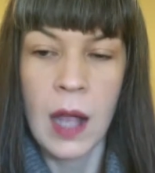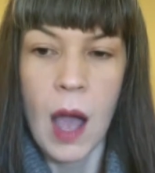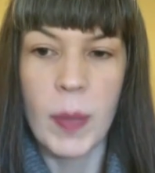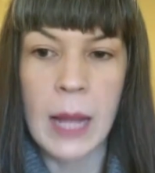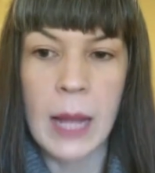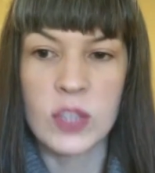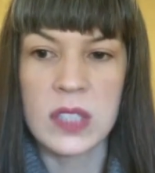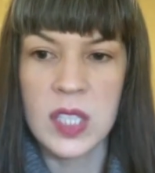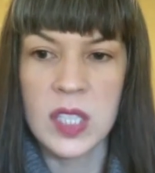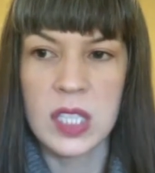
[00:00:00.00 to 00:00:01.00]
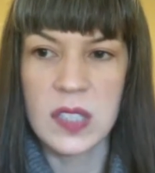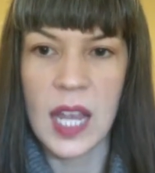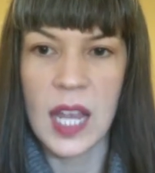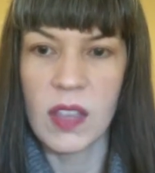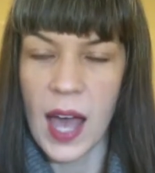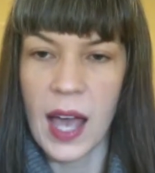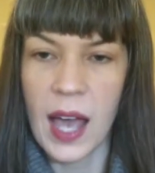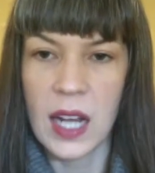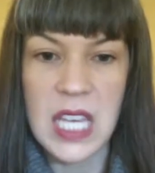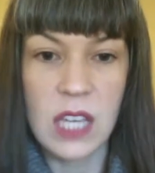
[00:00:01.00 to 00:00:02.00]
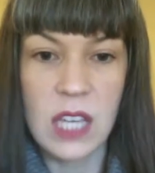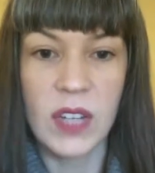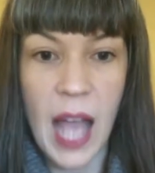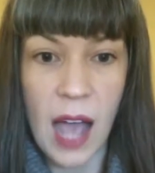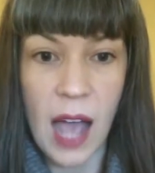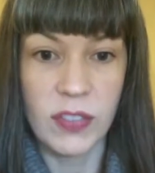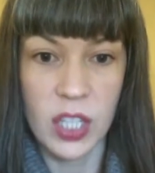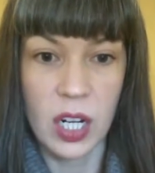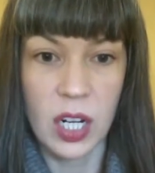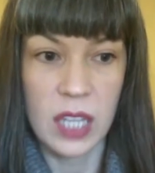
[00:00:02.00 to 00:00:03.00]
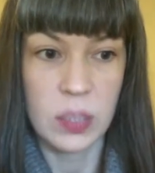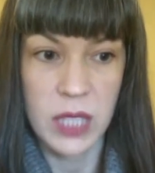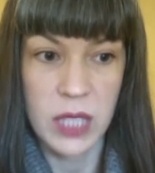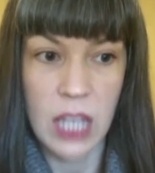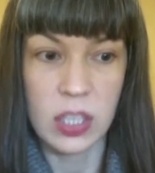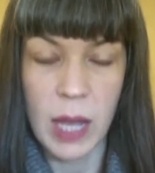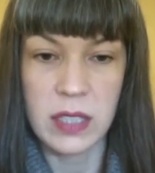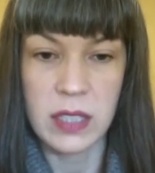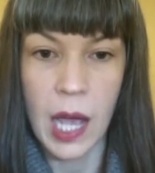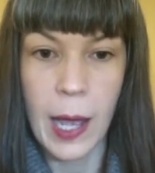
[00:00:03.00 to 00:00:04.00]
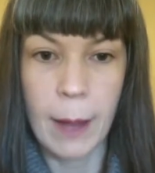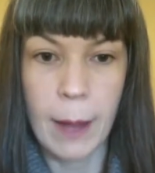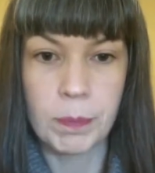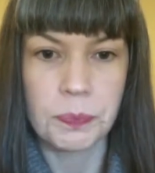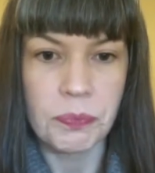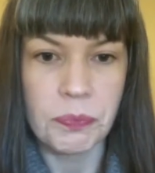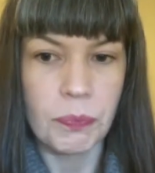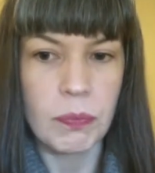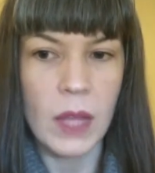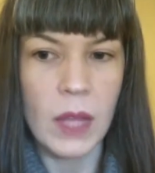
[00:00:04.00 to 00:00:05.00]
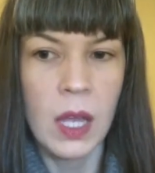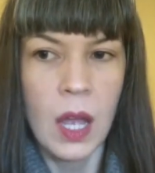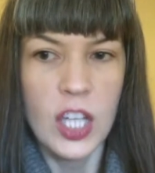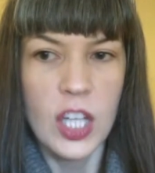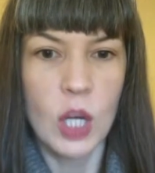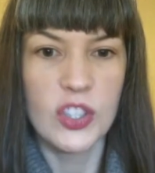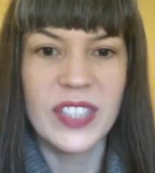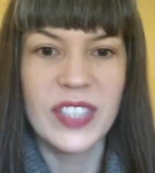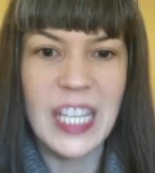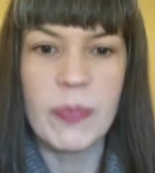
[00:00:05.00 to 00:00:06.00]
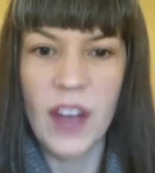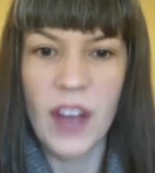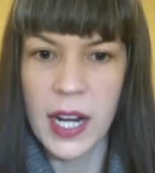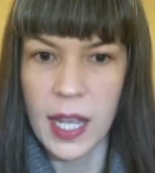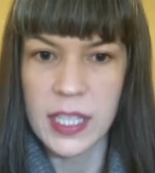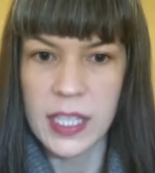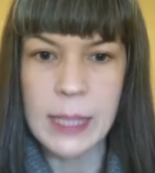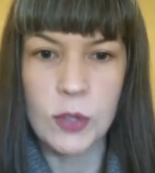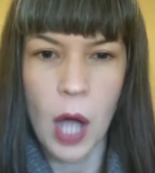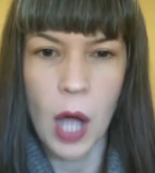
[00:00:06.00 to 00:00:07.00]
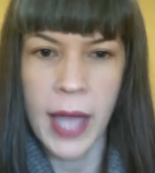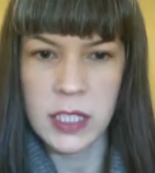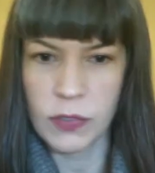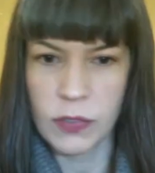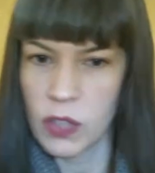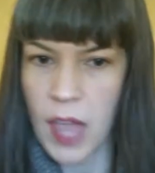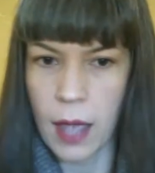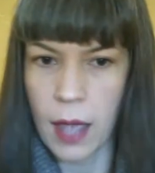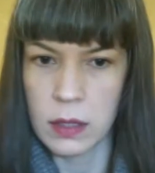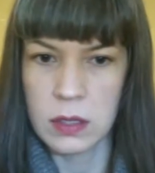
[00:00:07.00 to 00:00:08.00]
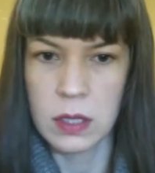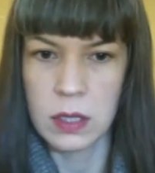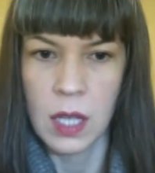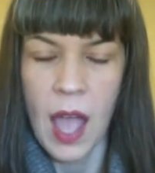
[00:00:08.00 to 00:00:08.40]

But I'm just here to say that even after a substantial amount of time, you know, just keep fighting, keep trying different things.